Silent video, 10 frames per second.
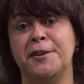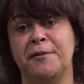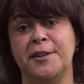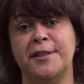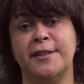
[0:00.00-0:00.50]
of
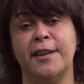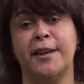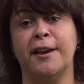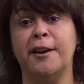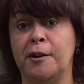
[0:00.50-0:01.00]
this
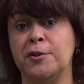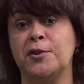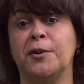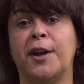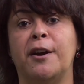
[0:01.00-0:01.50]

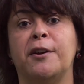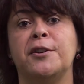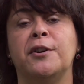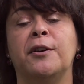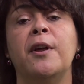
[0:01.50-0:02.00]
cultural
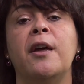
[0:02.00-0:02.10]
character